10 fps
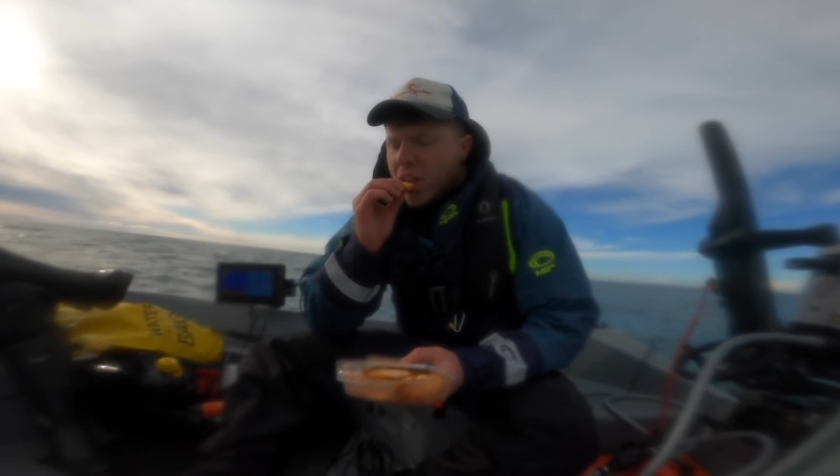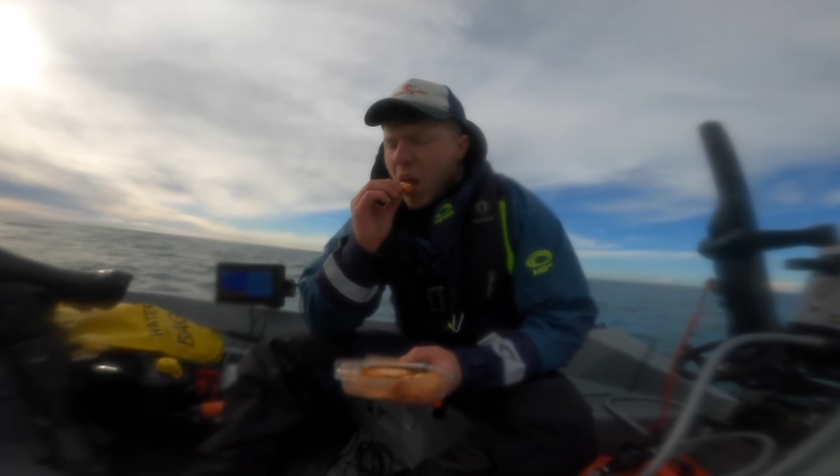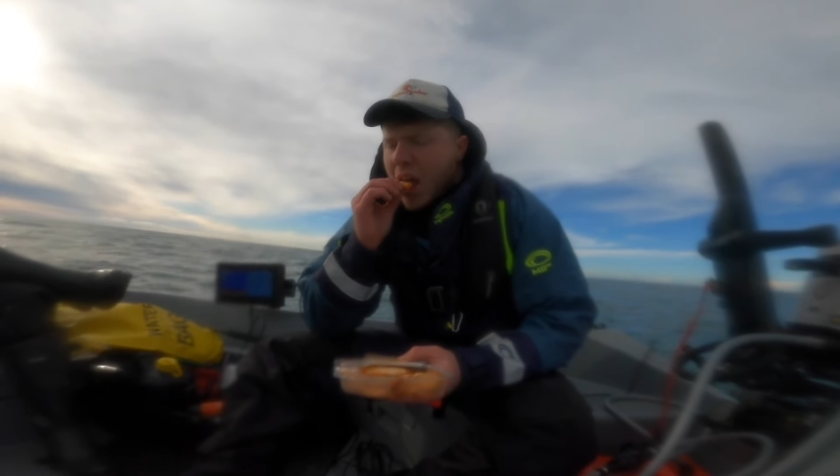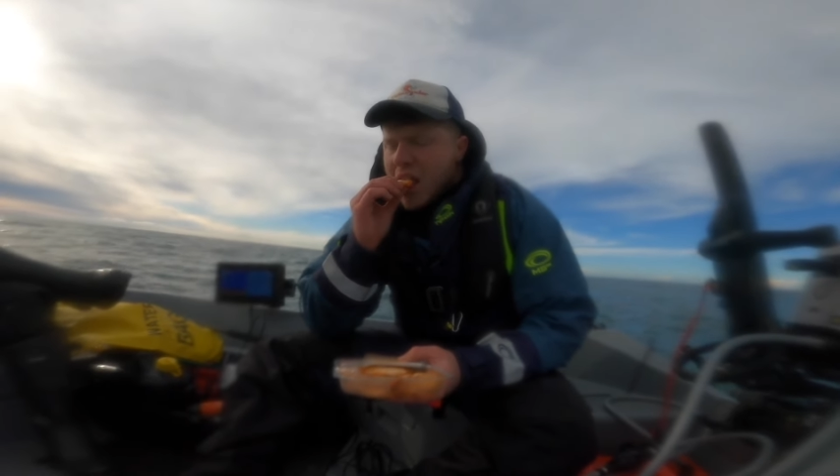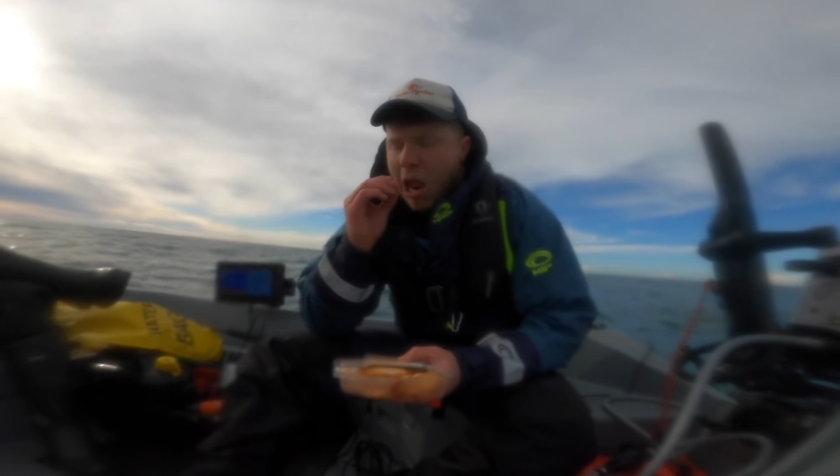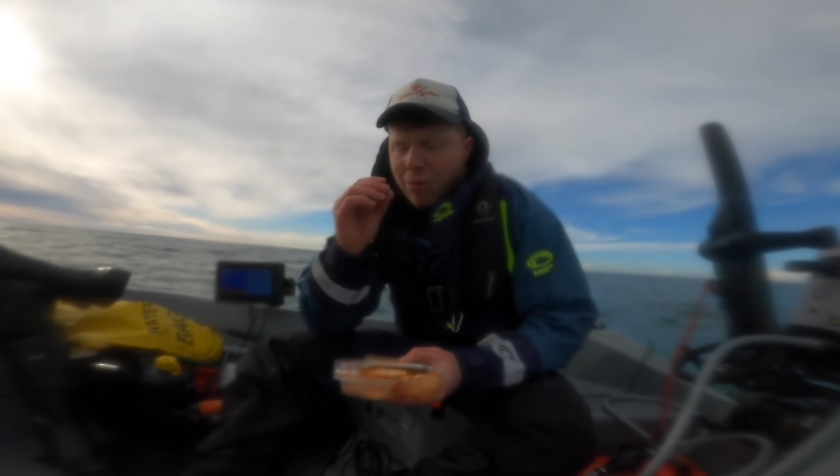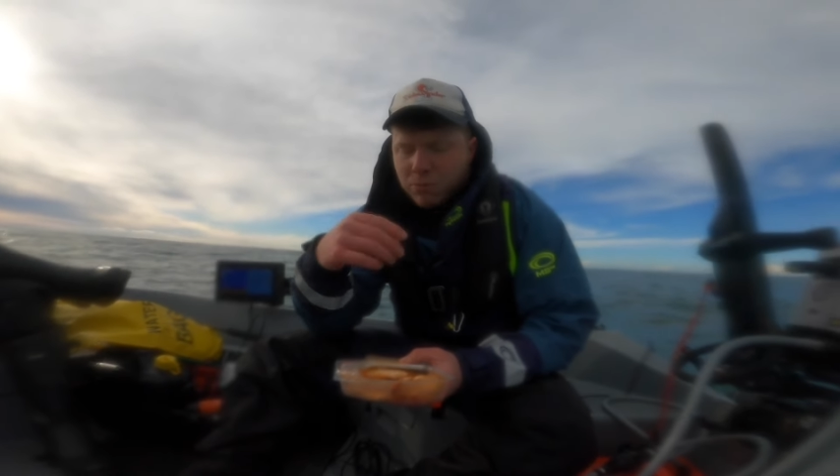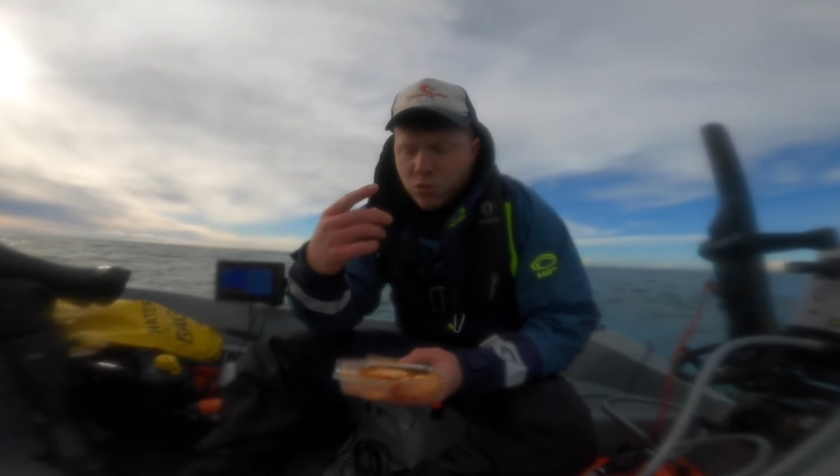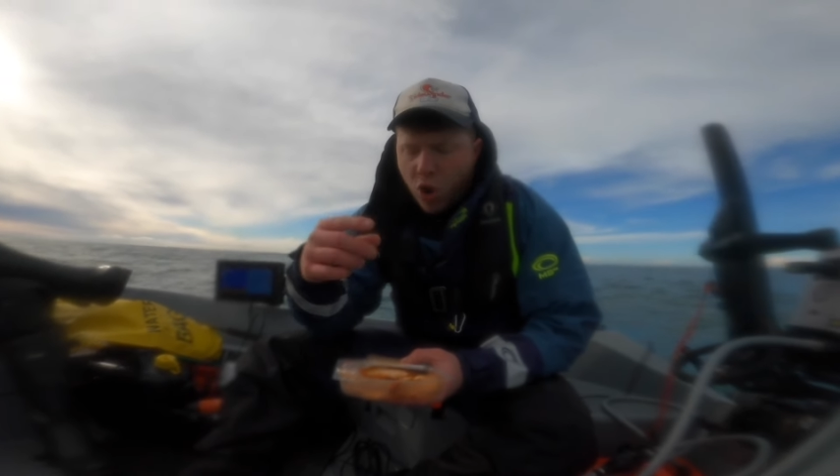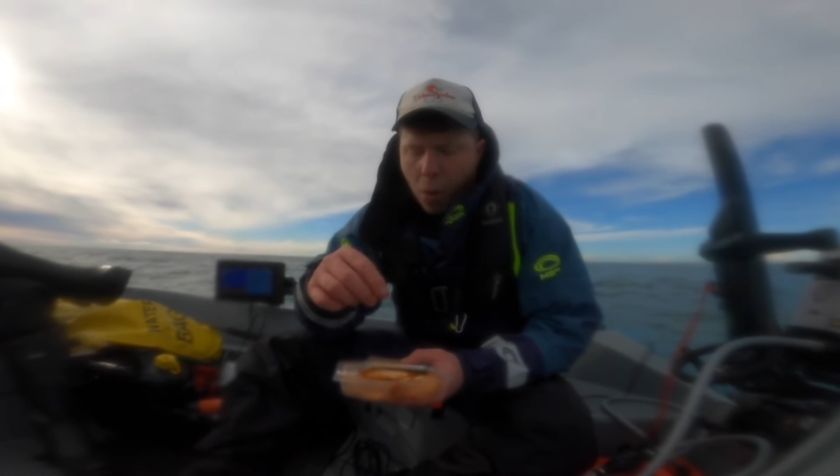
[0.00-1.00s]
so
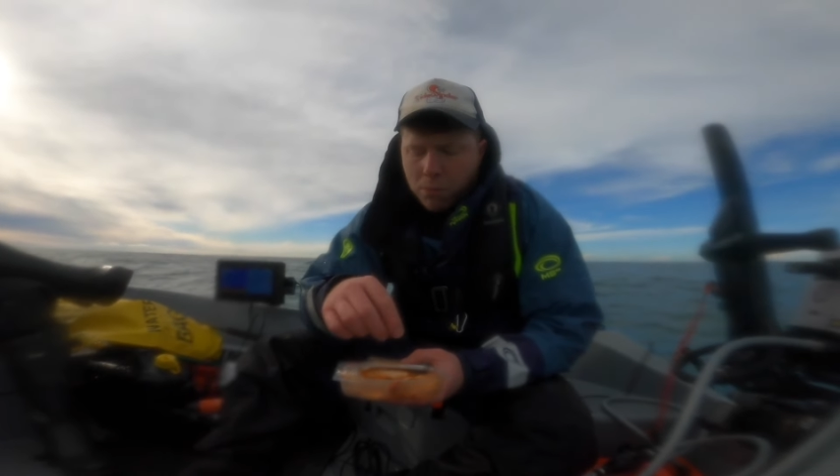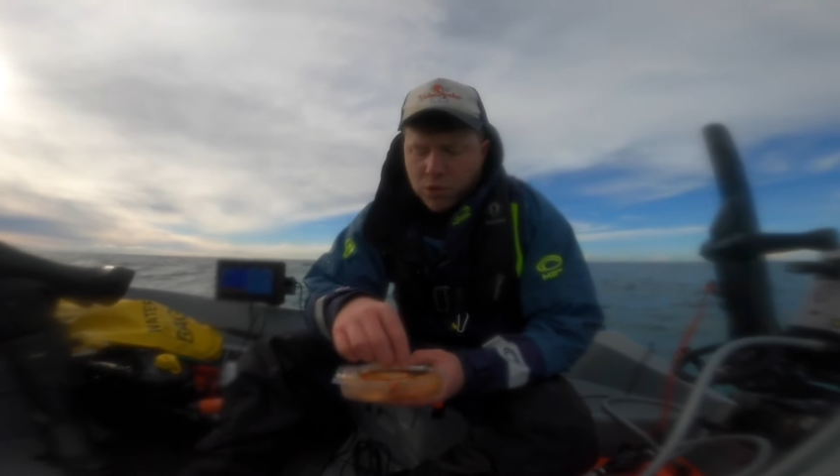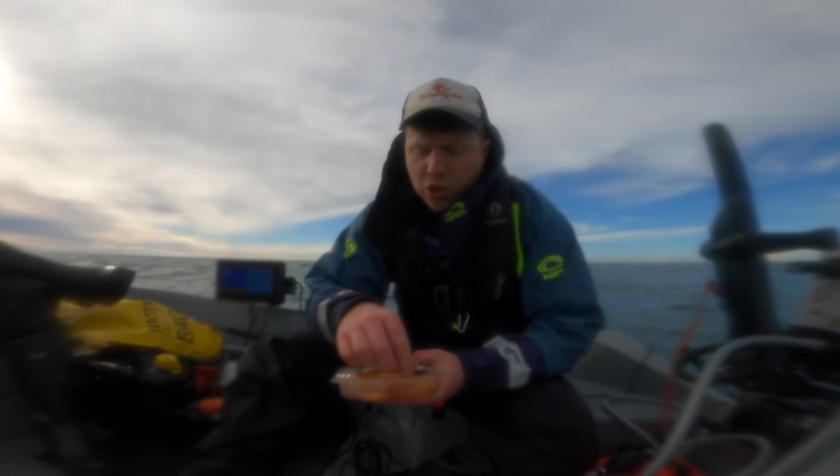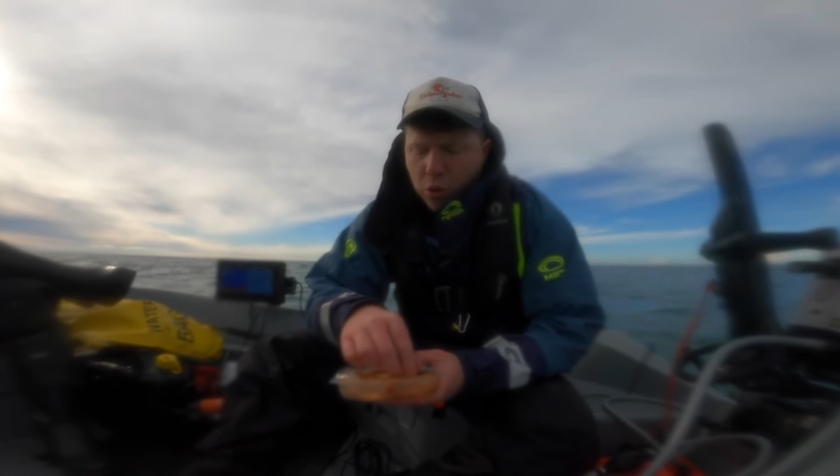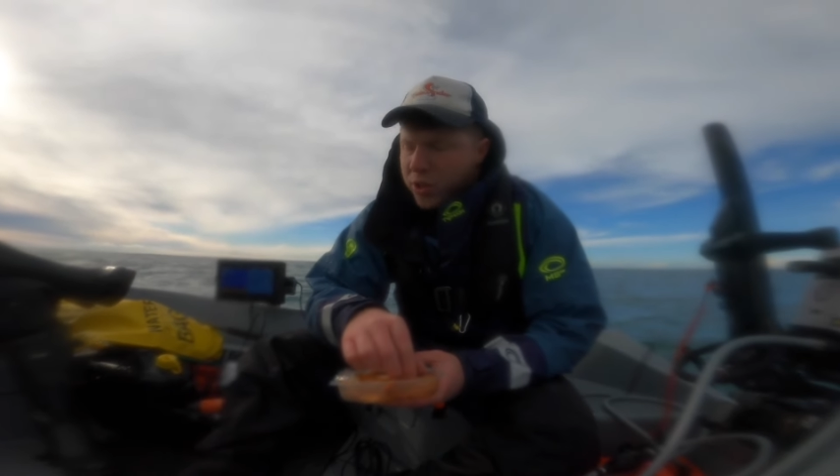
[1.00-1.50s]
that's what we're